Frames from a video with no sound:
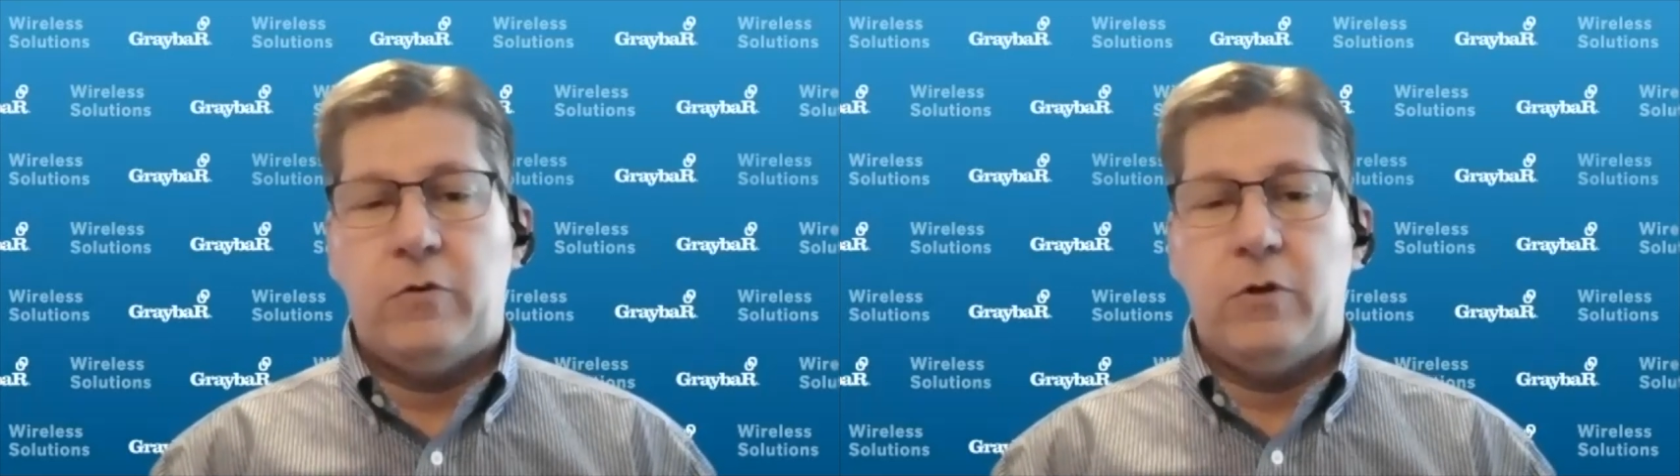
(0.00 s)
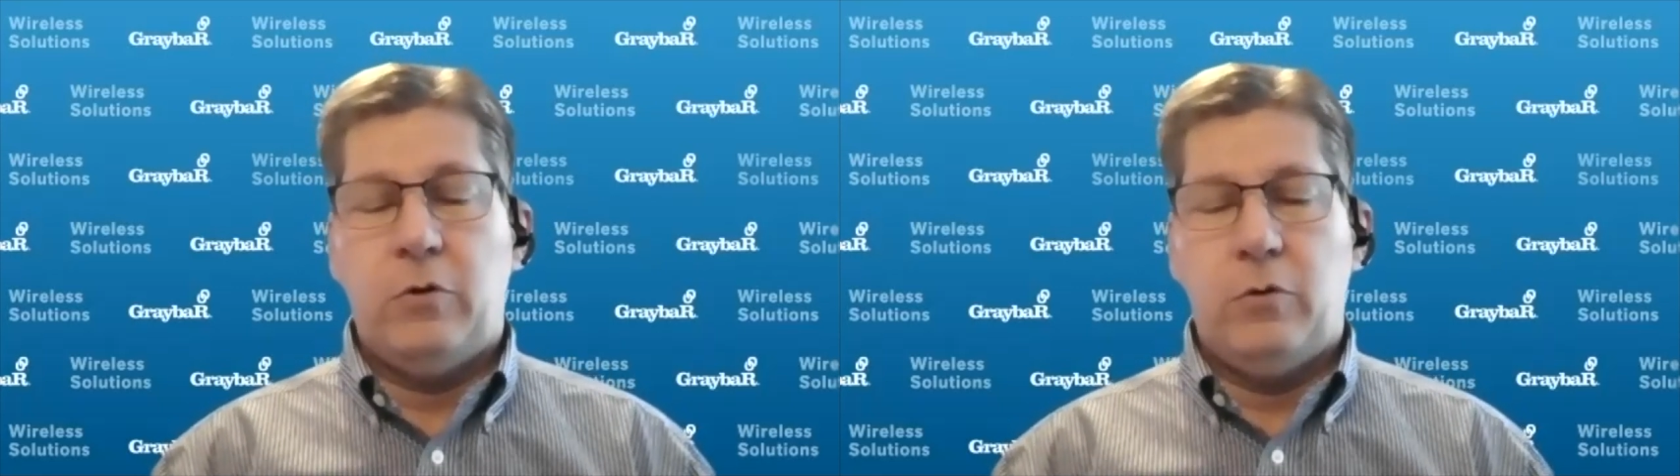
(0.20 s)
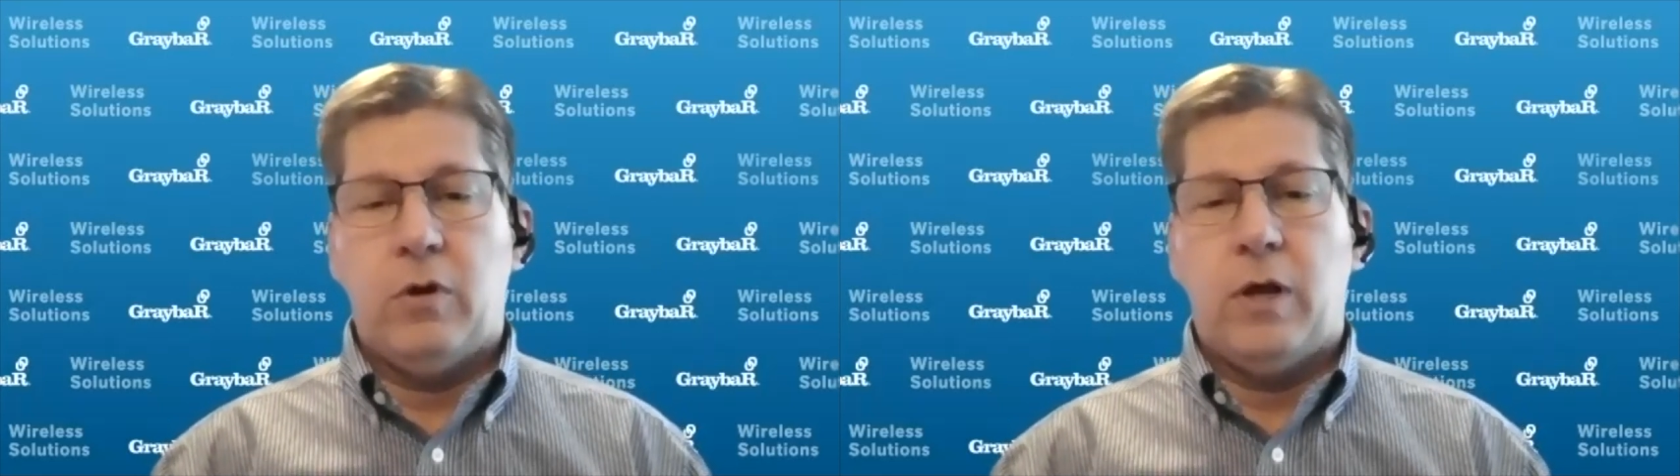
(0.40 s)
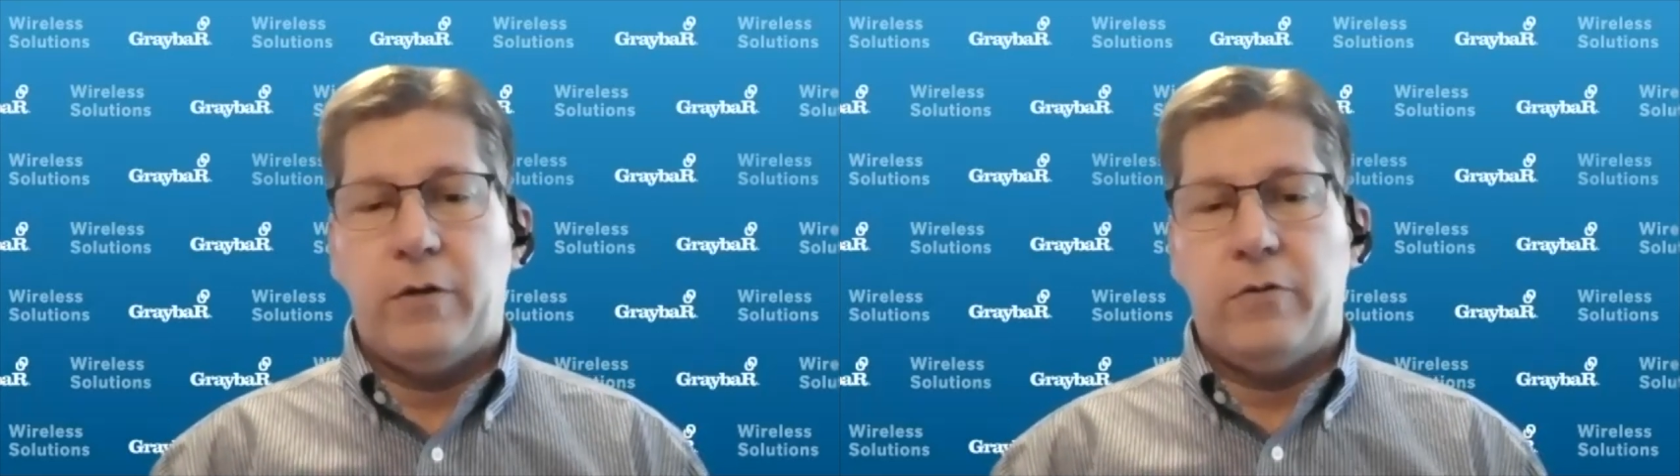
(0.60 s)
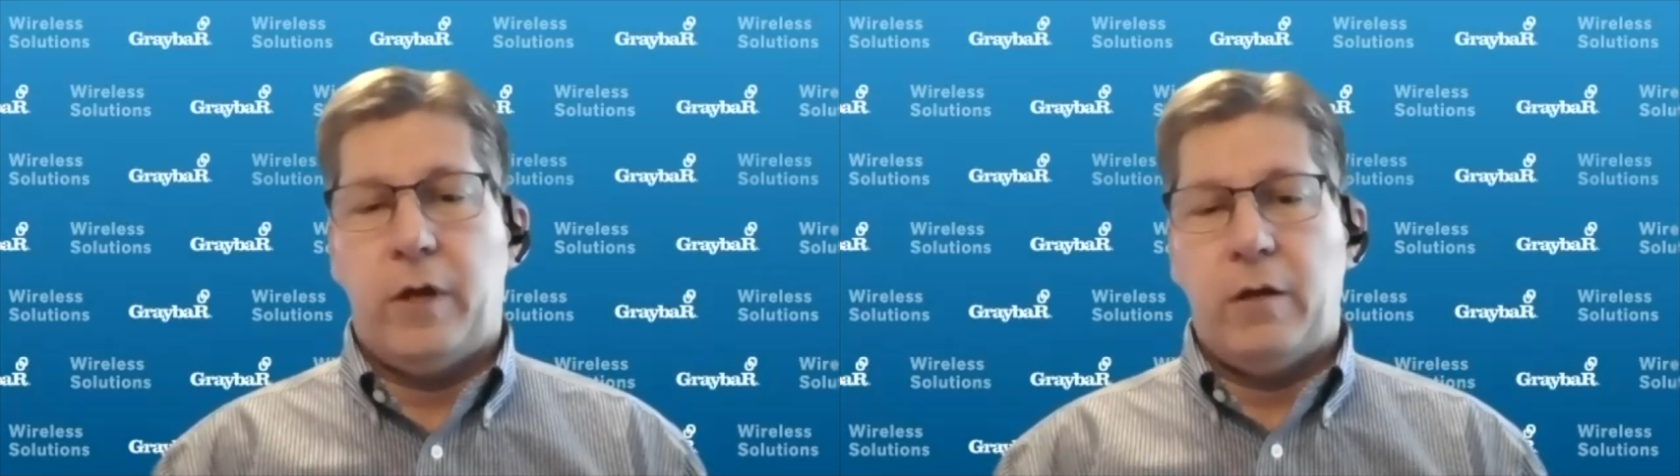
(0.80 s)
to
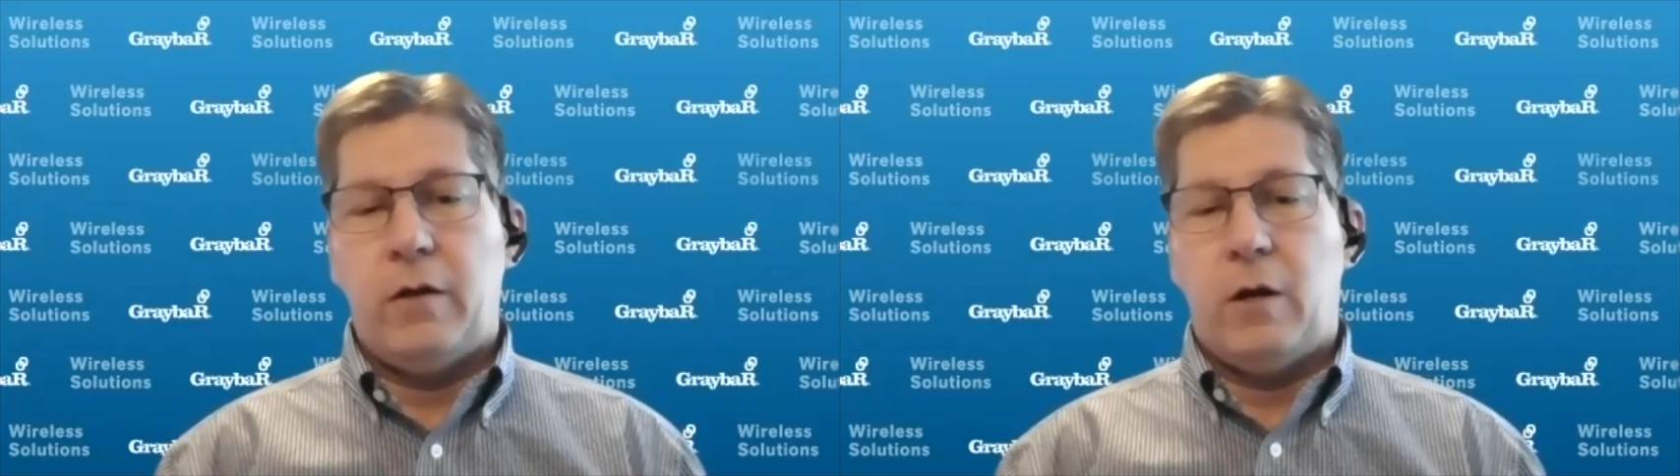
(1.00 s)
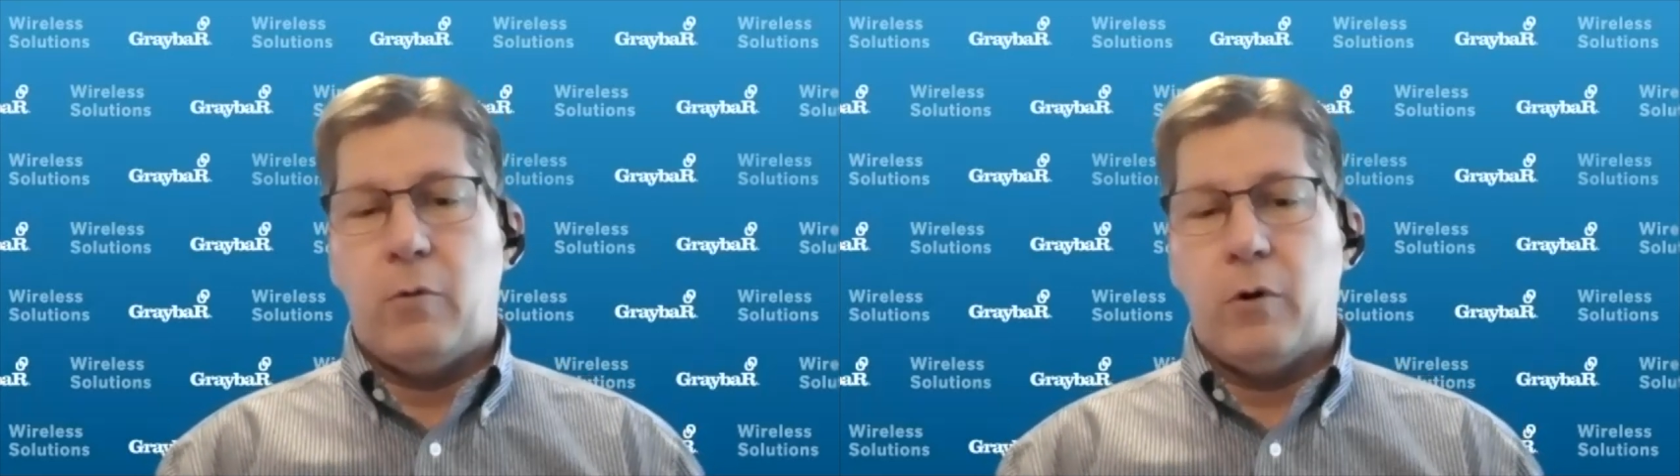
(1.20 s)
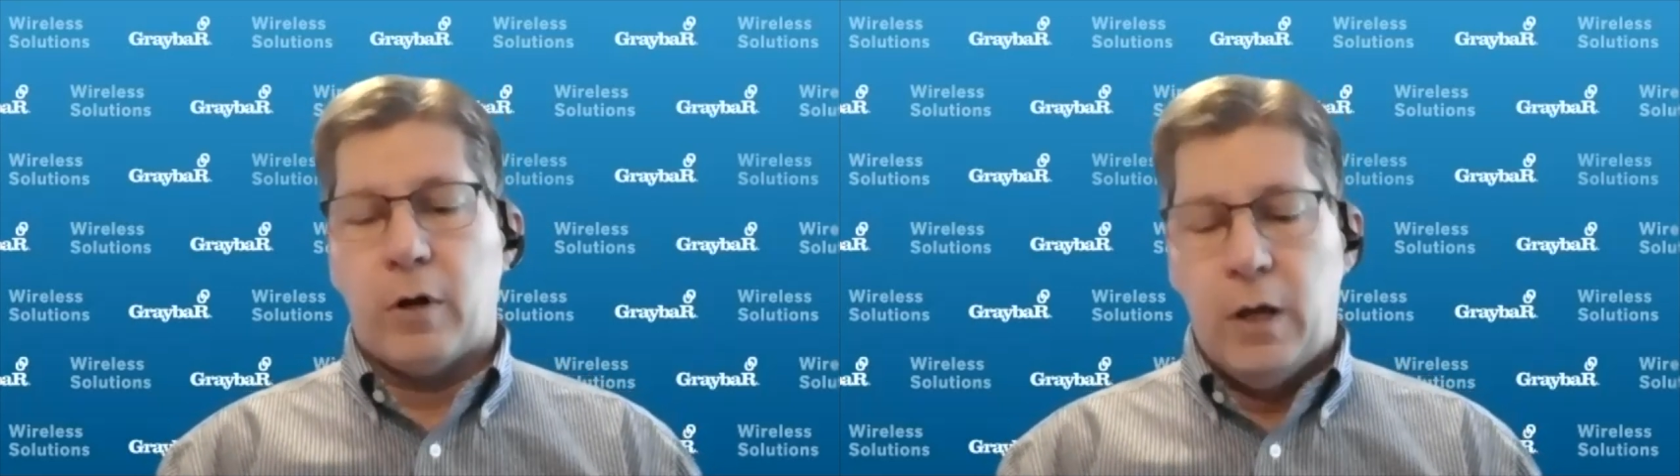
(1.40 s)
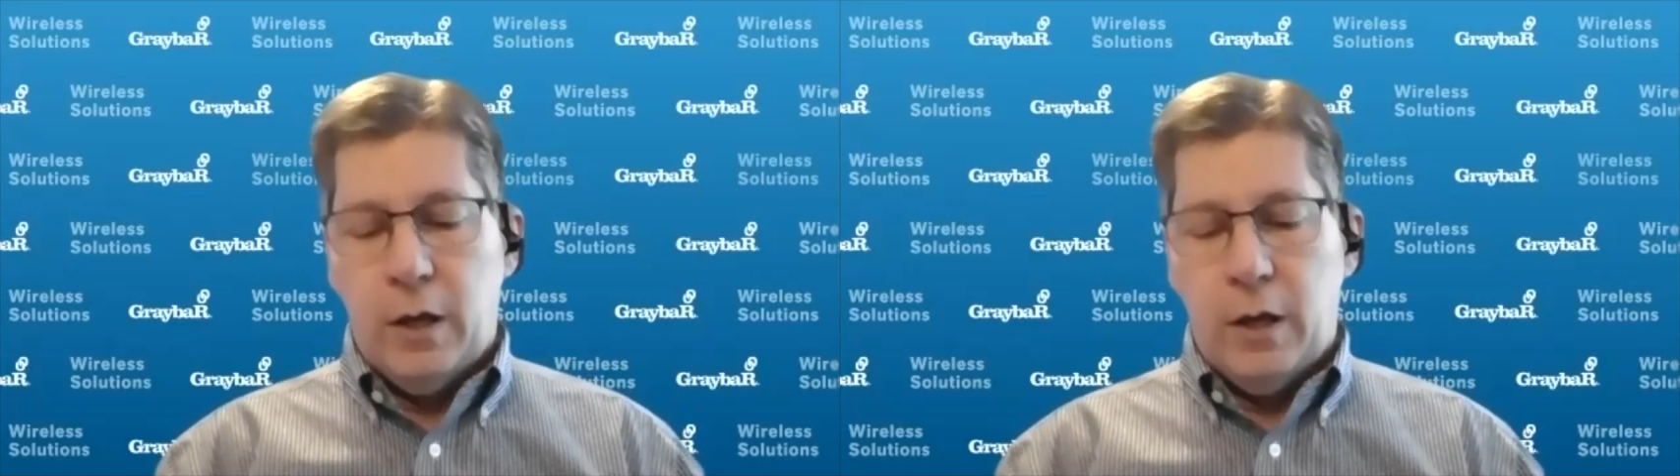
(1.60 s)
utilize that network.